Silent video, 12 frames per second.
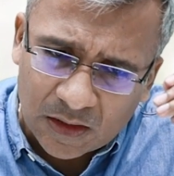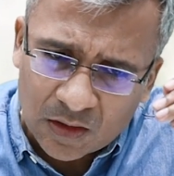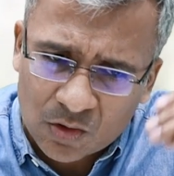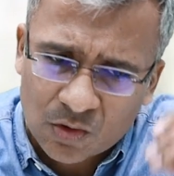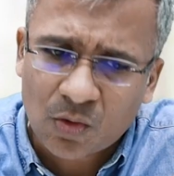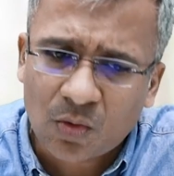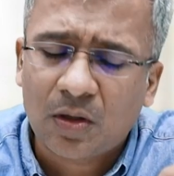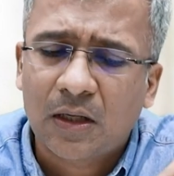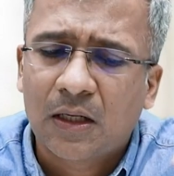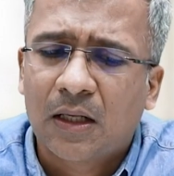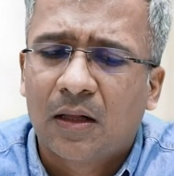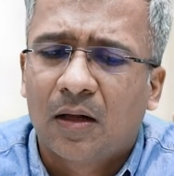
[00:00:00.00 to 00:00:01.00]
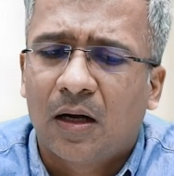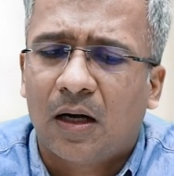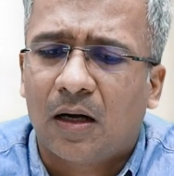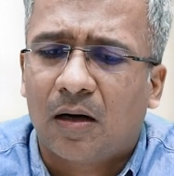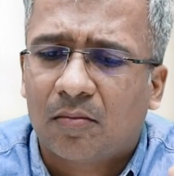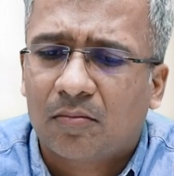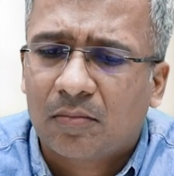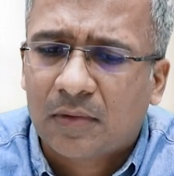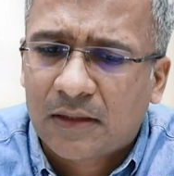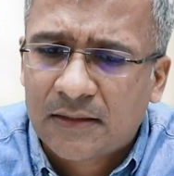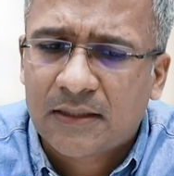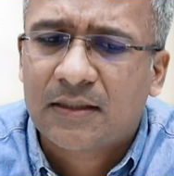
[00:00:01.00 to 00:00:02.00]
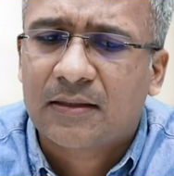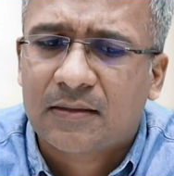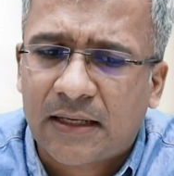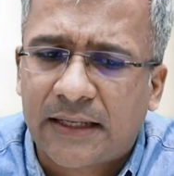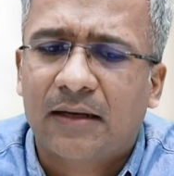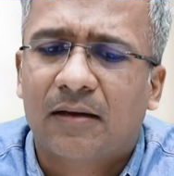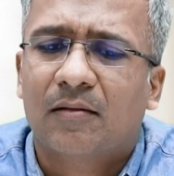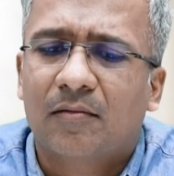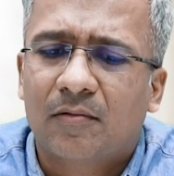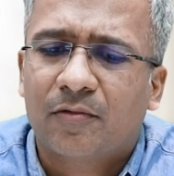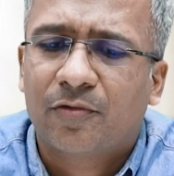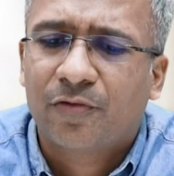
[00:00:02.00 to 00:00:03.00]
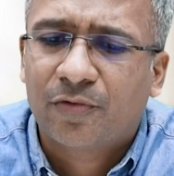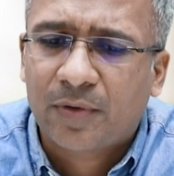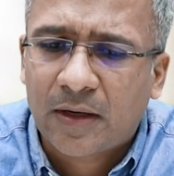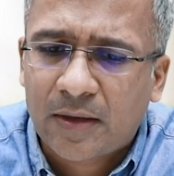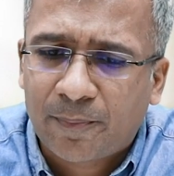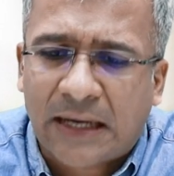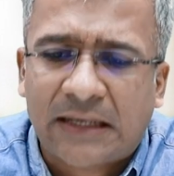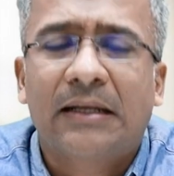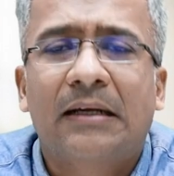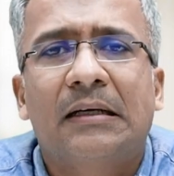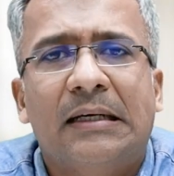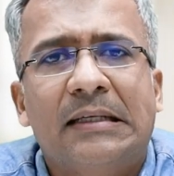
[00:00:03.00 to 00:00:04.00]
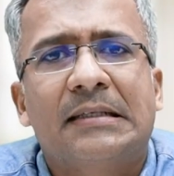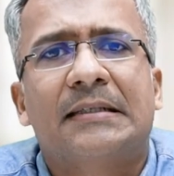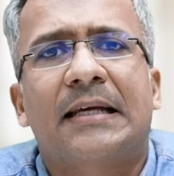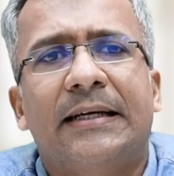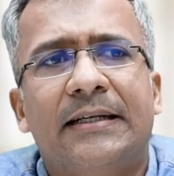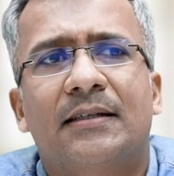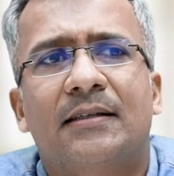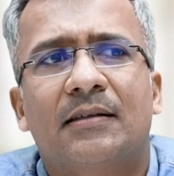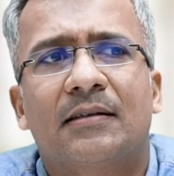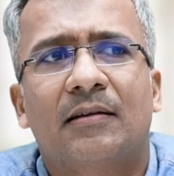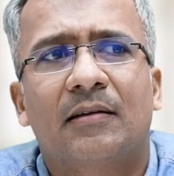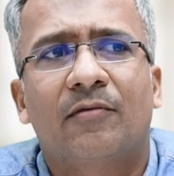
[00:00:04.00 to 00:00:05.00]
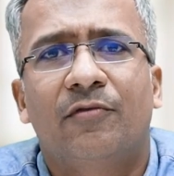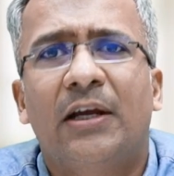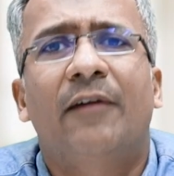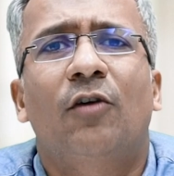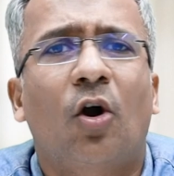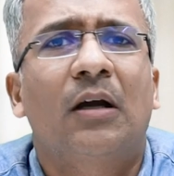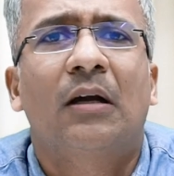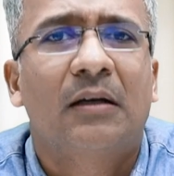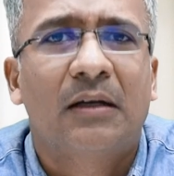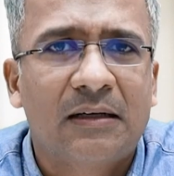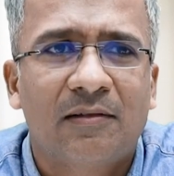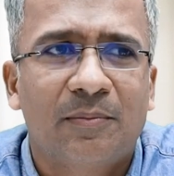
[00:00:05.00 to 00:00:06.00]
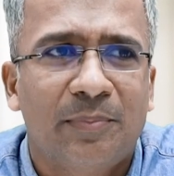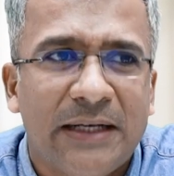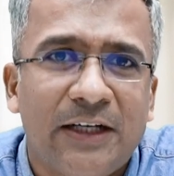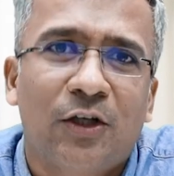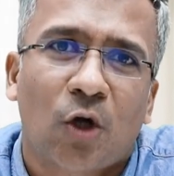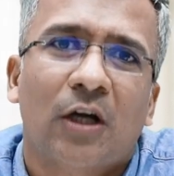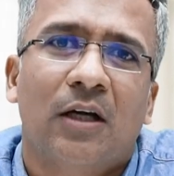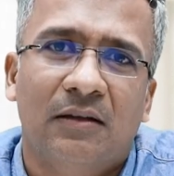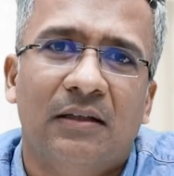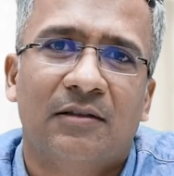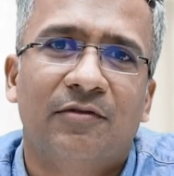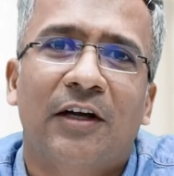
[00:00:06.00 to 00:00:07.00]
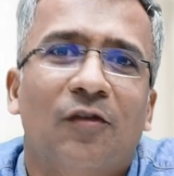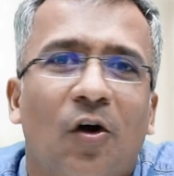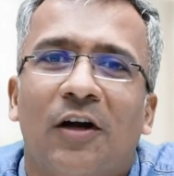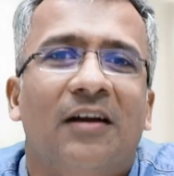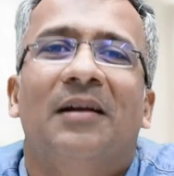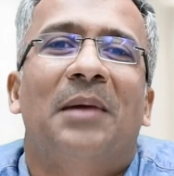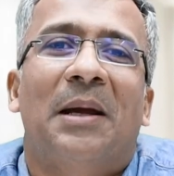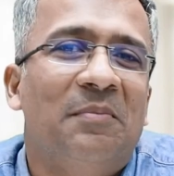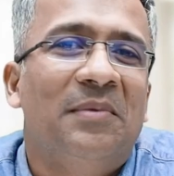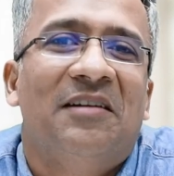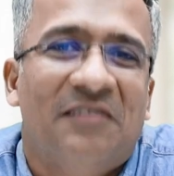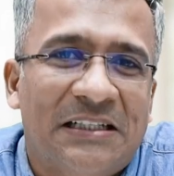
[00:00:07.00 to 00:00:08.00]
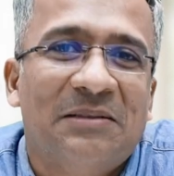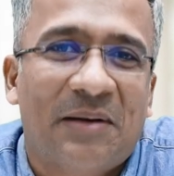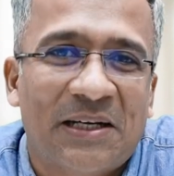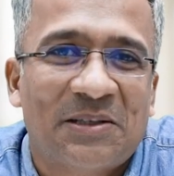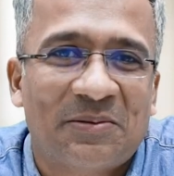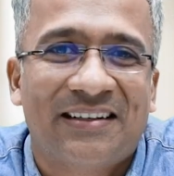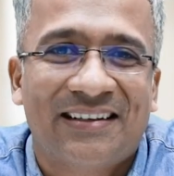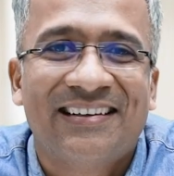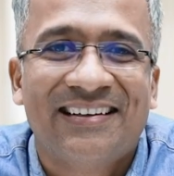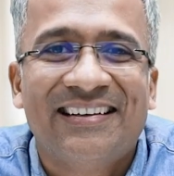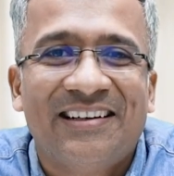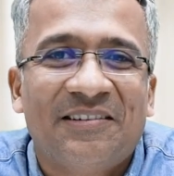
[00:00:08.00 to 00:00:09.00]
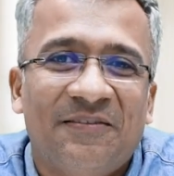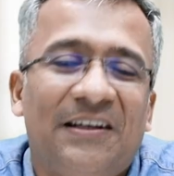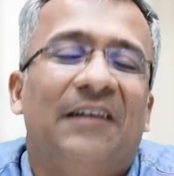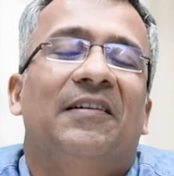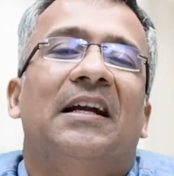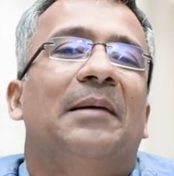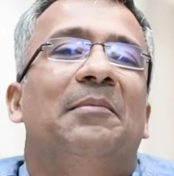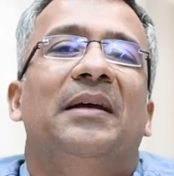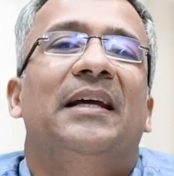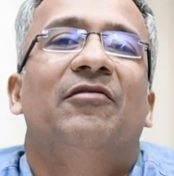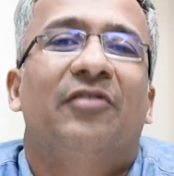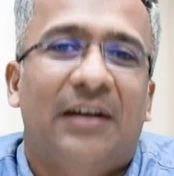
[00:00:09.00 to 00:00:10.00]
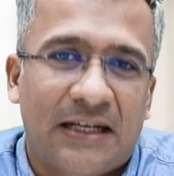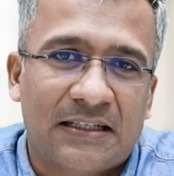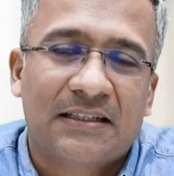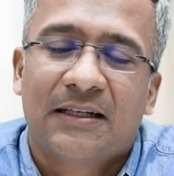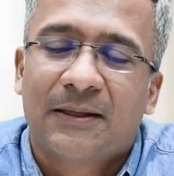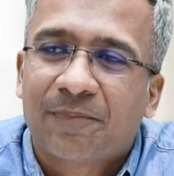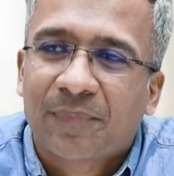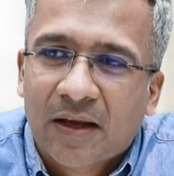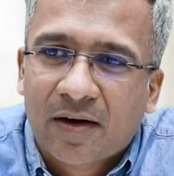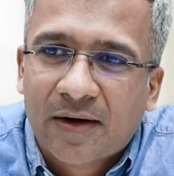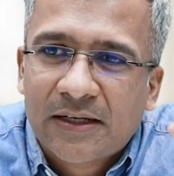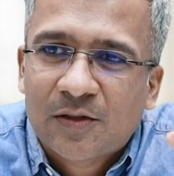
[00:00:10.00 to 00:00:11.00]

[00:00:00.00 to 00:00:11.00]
So this is like practical insights. We have not been taught this. We have not done MBA in wealth management. We have done MBA in finance, right?